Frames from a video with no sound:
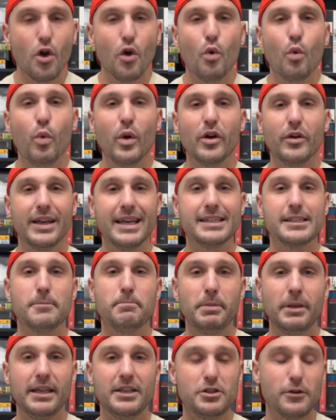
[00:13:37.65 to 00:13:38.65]
will his
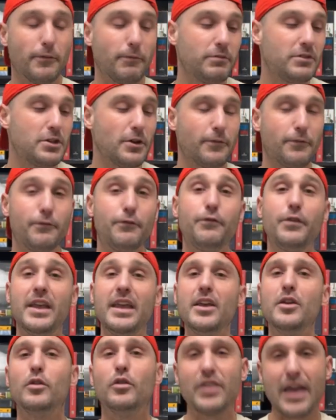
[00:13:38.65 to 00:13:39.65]
ability to
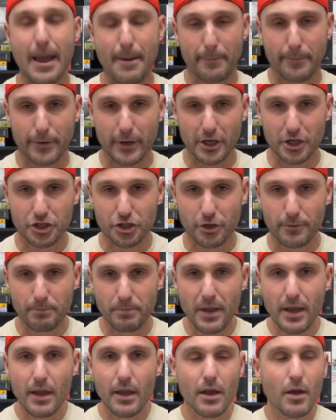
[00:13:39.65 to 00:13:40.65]
feel that pressure,
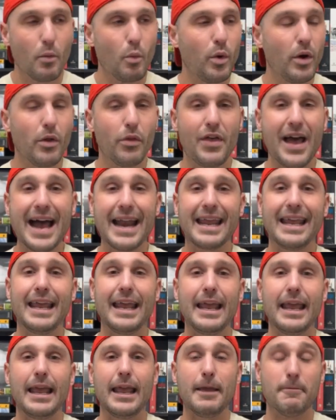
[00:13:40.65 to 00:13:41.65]
will that
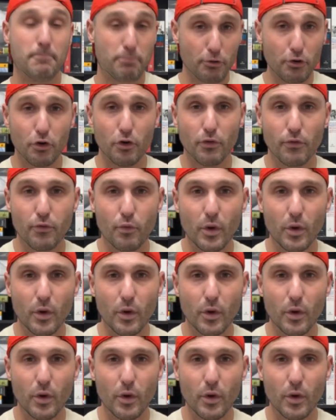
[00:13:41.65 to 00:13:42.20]
improve?